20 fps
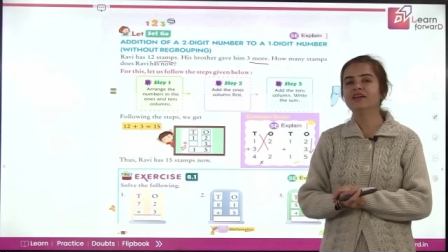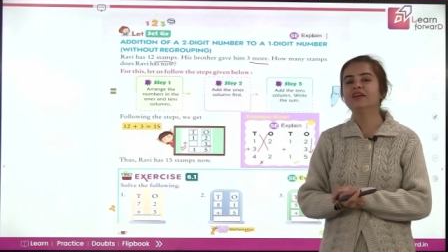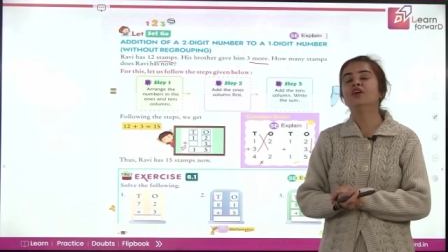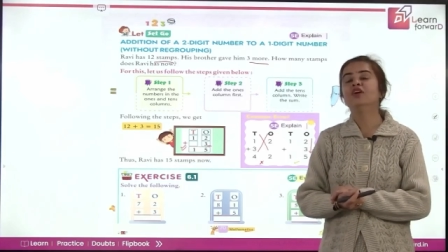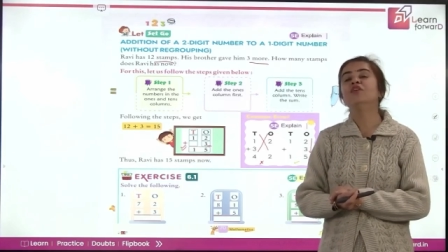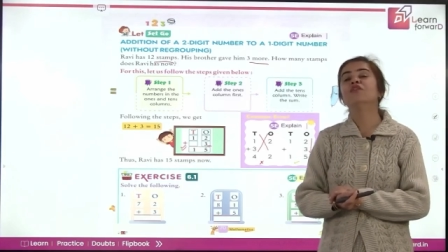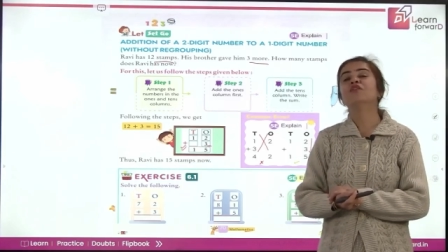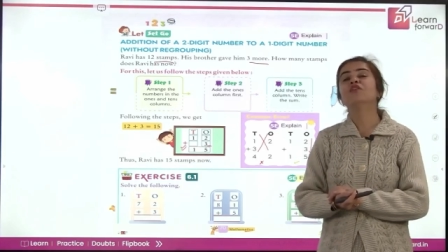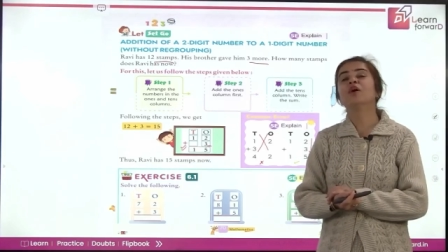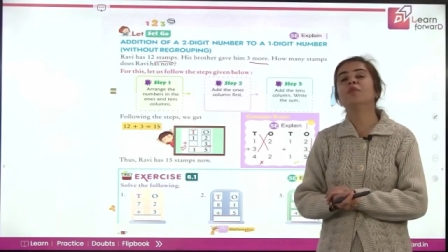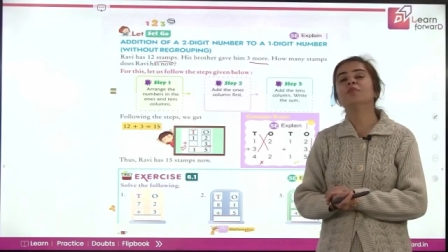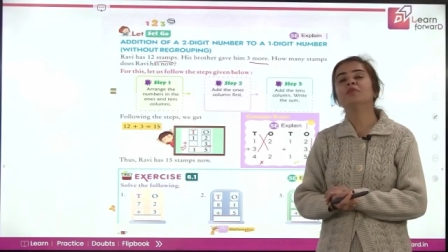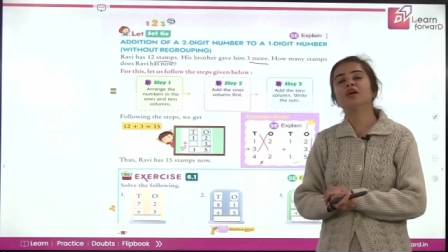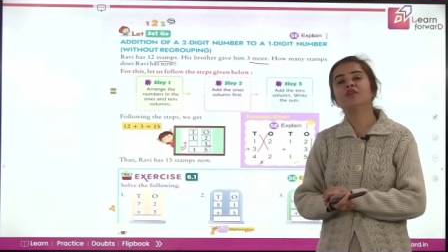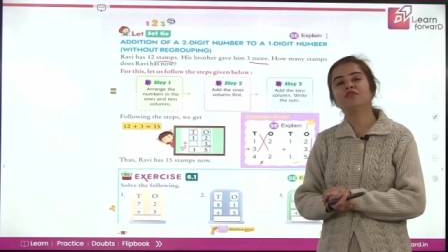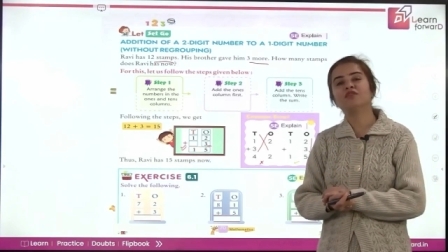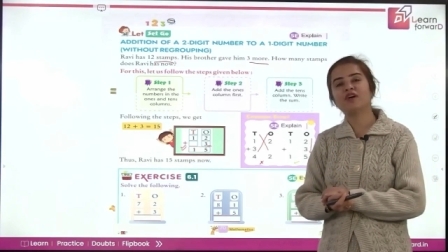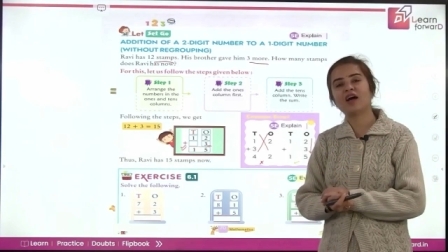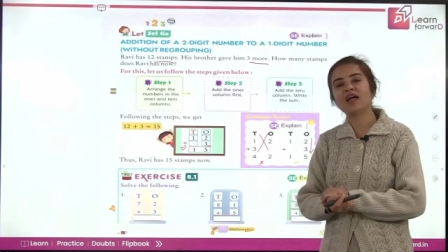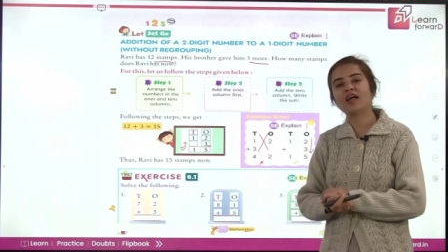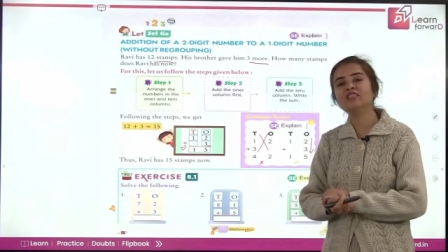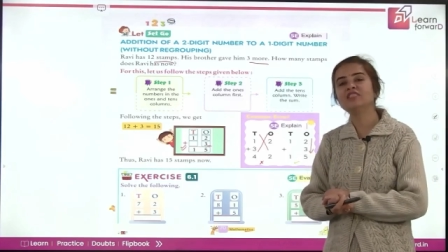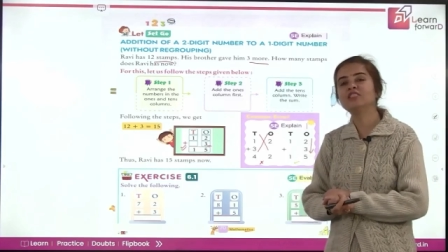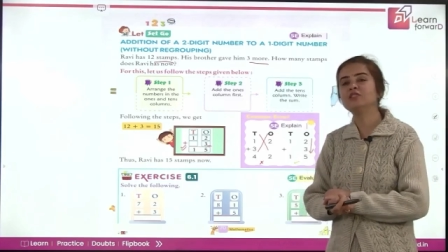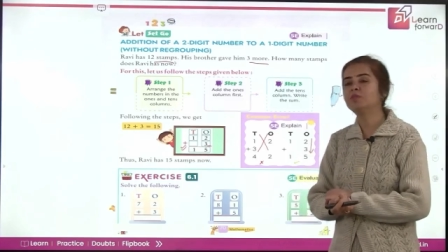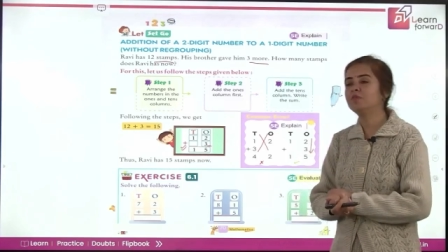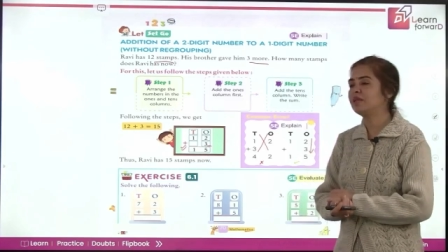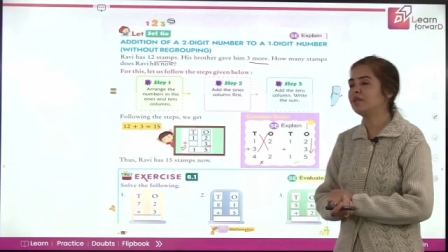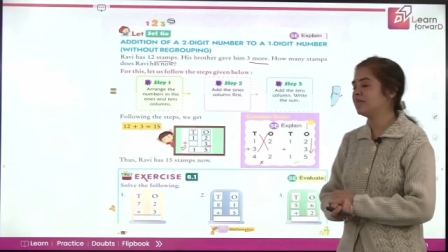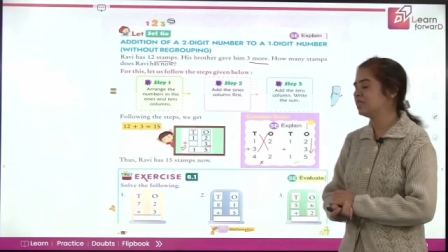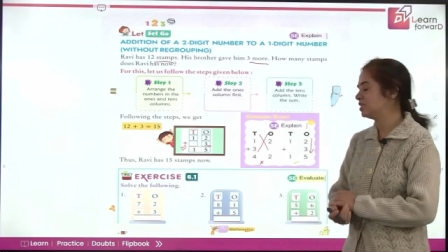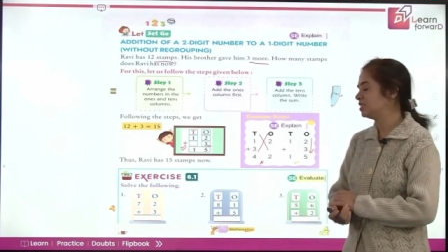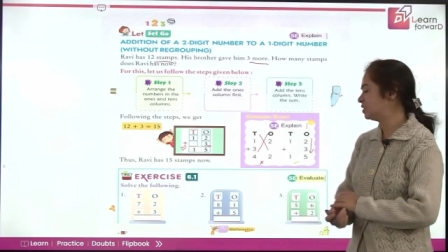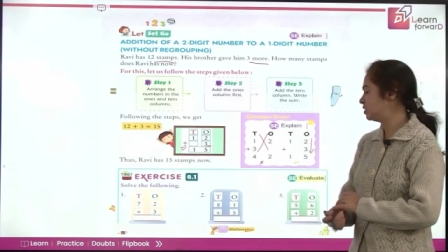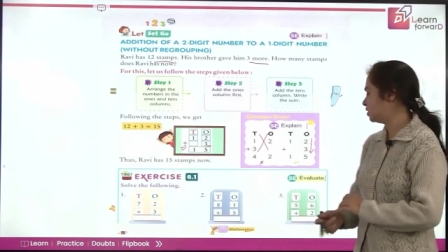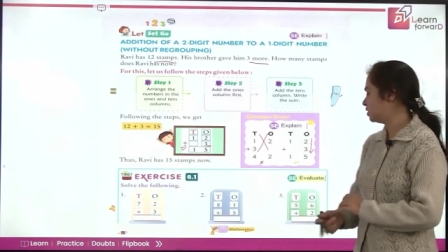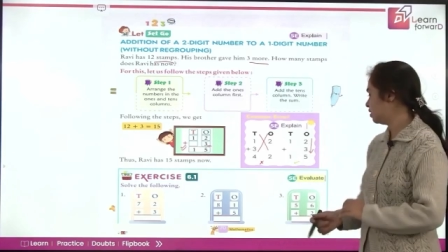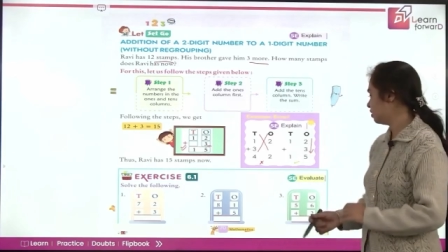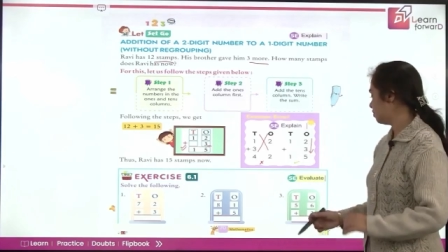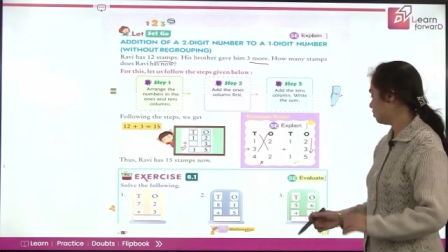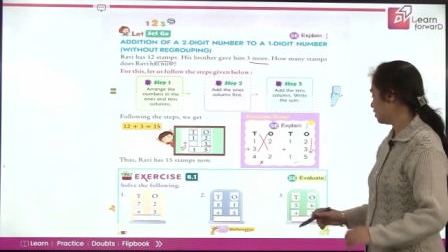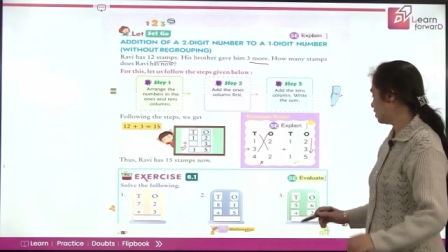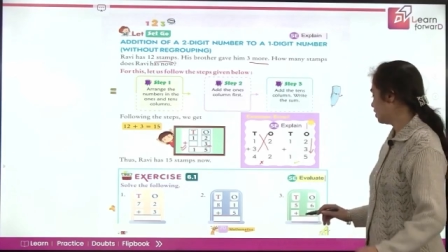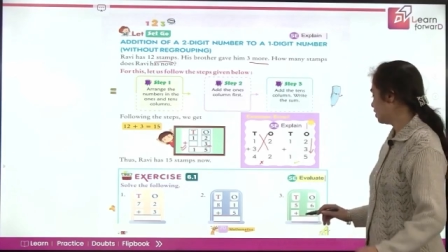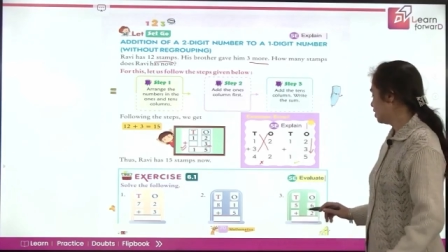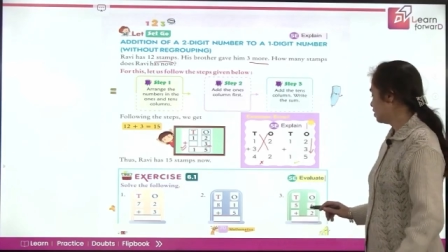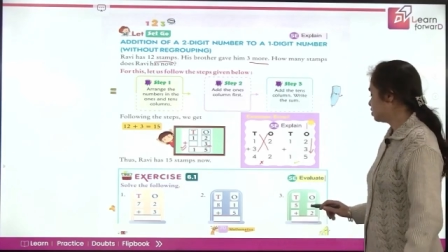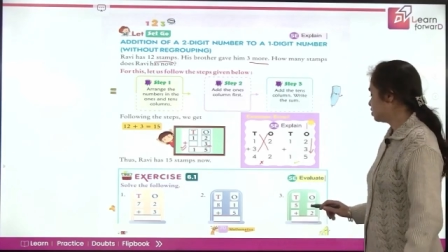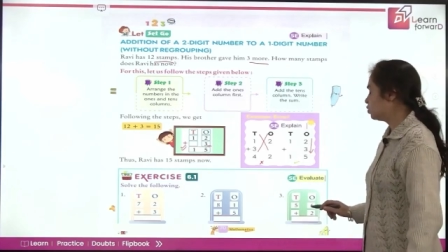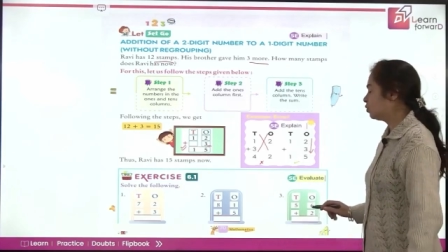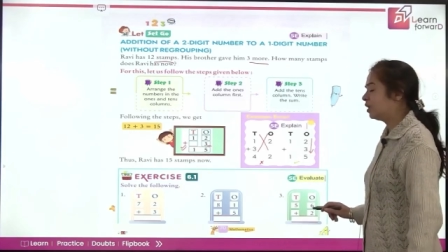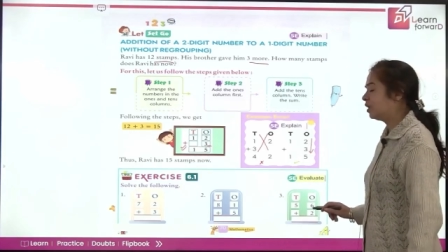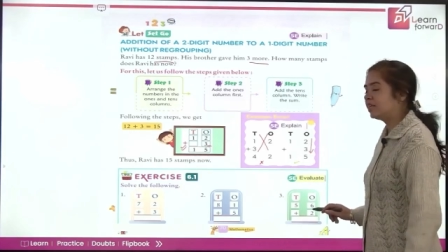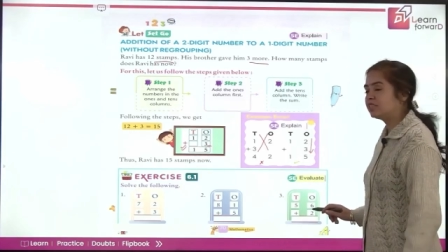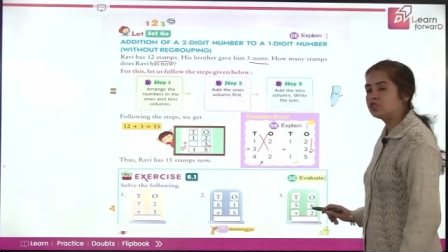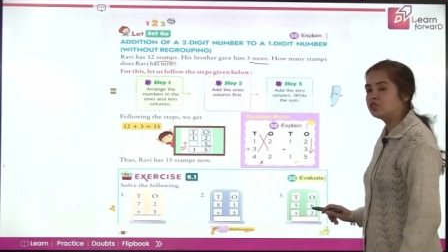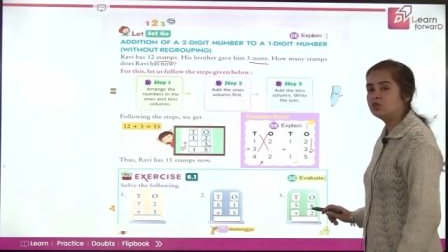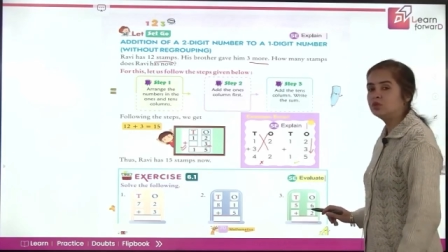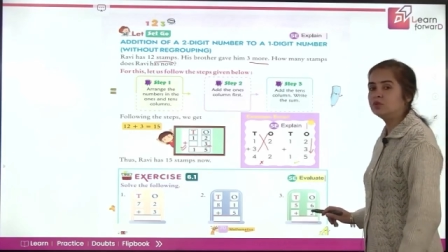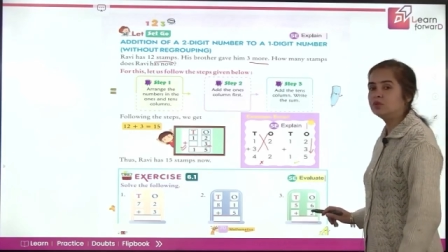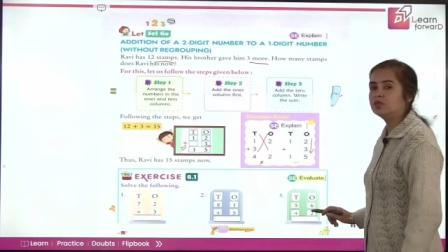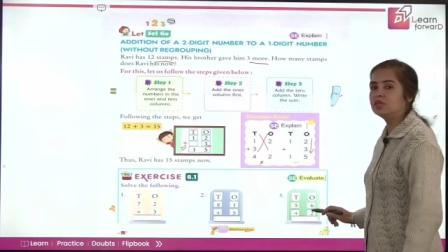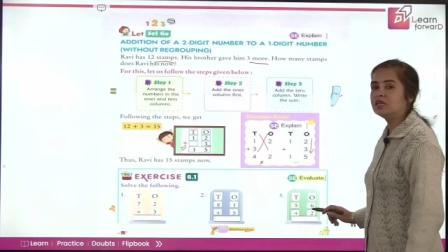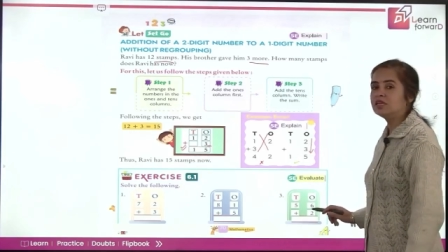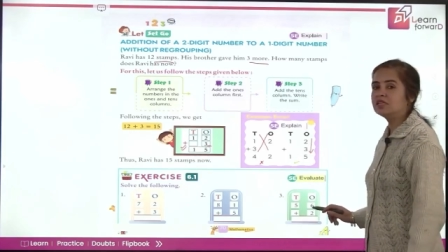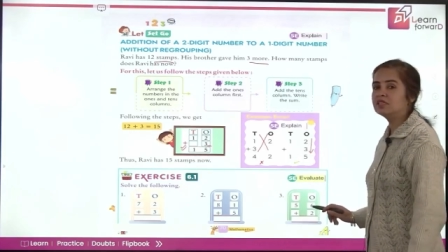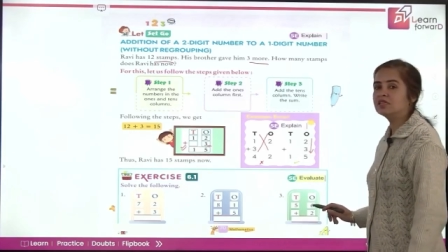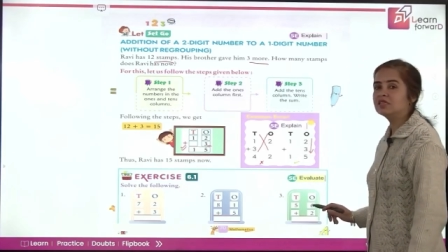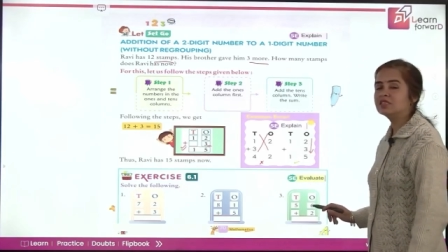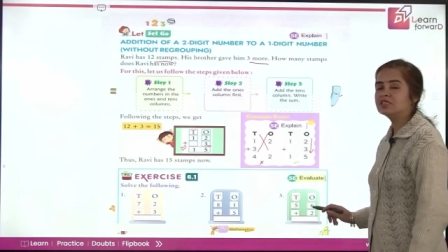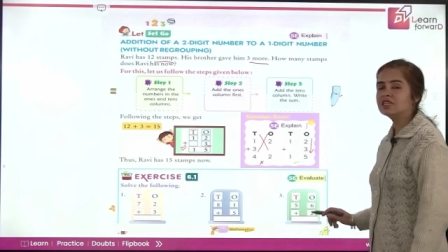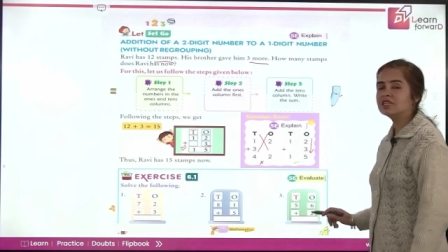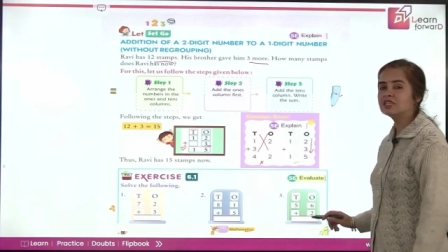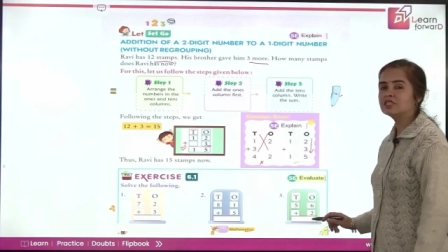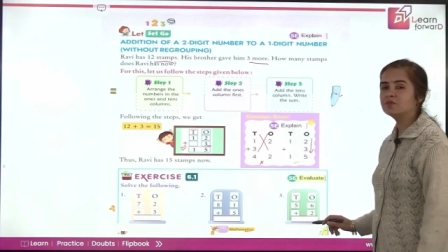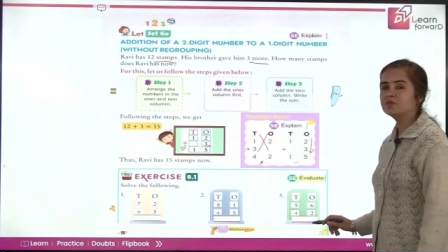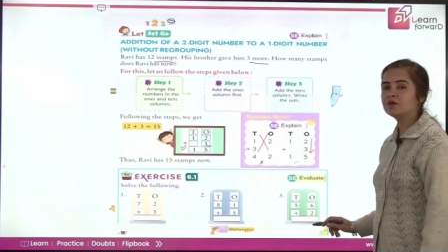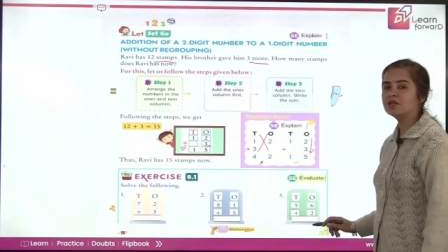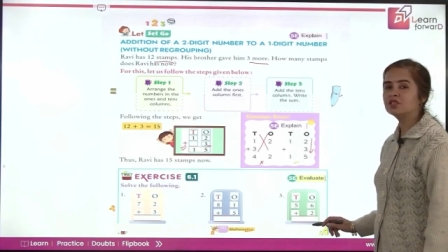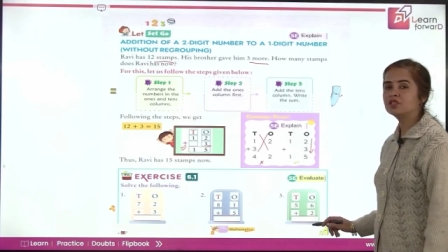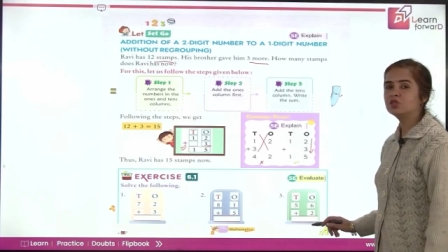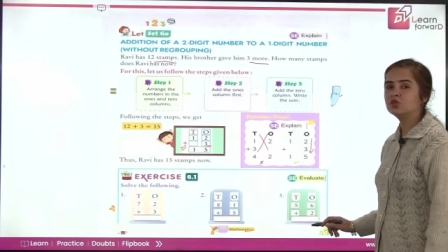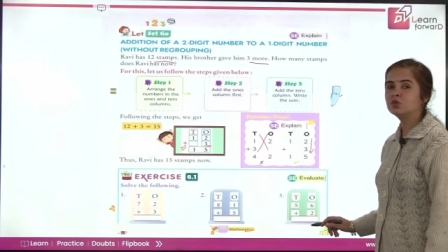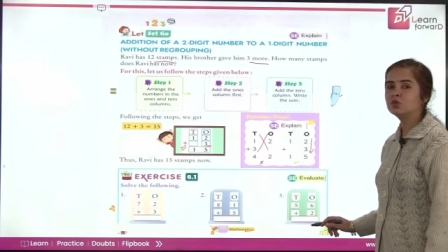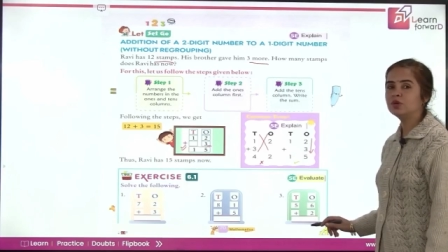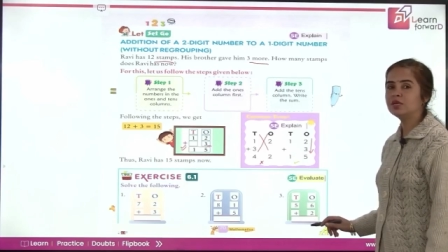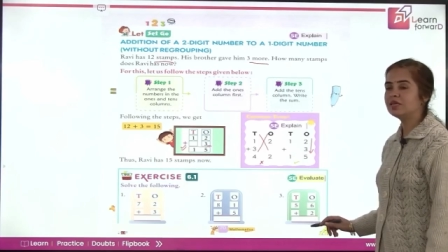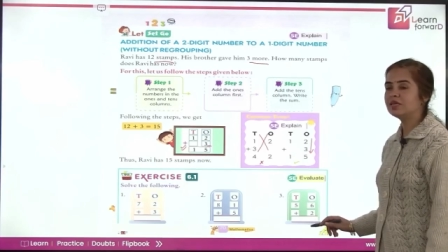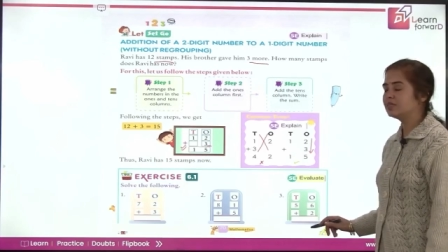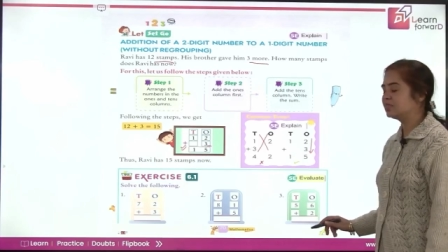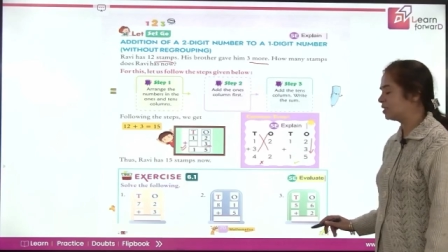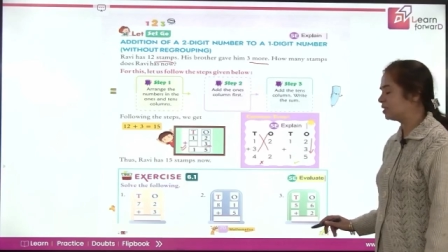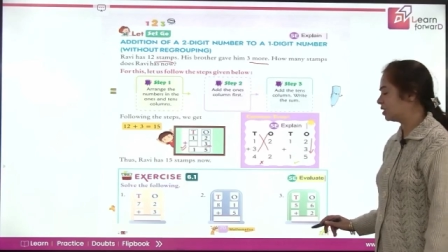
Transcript: From the ones place, children. So let's do this. 6 plus 2 is